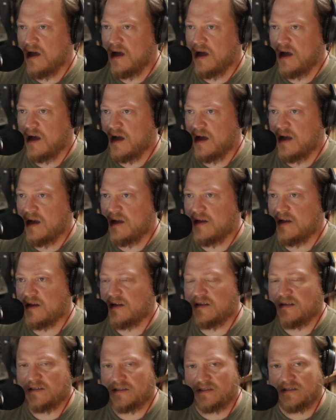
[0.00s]
uh,
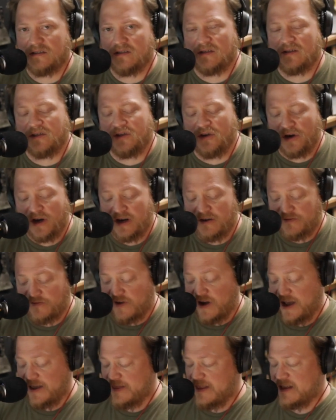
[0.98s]
you're going to
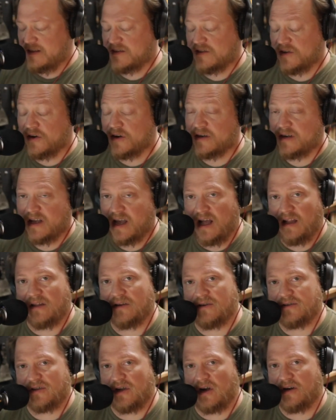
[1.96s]
find that certain
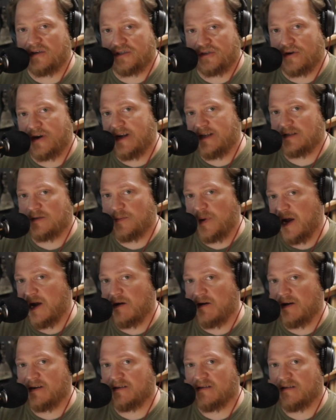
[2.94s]
colors are
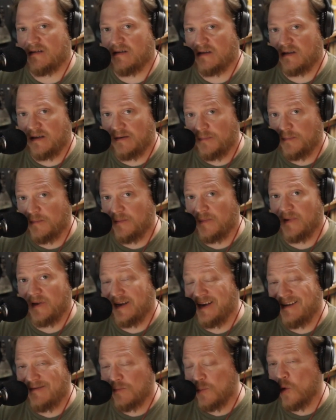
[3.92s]
transparent,
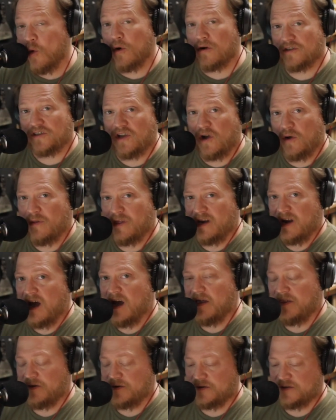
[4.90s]
more so than
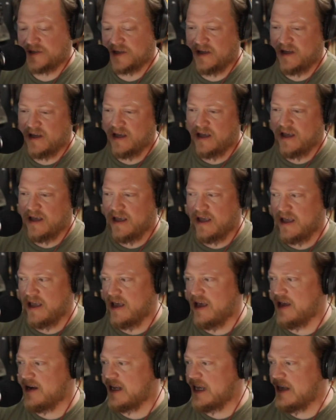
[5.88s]
others.
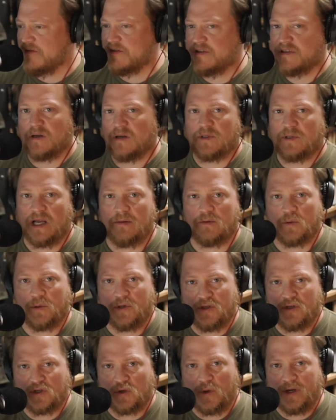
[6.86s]
And even sometimes when
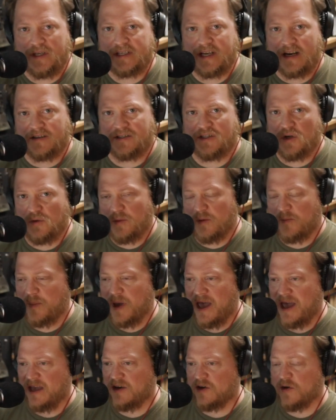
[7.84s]
you squeeze out a tube of
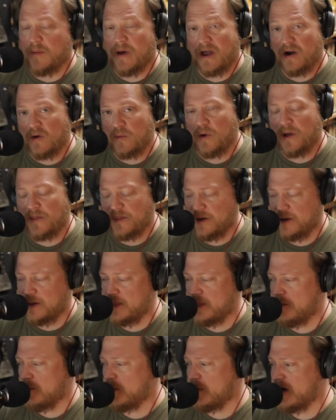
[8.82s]
paint, no matter what the
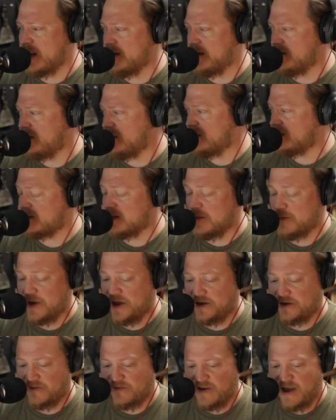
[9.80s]
brand is and the
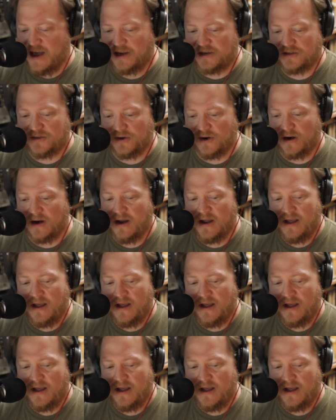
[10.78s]
manufacturer,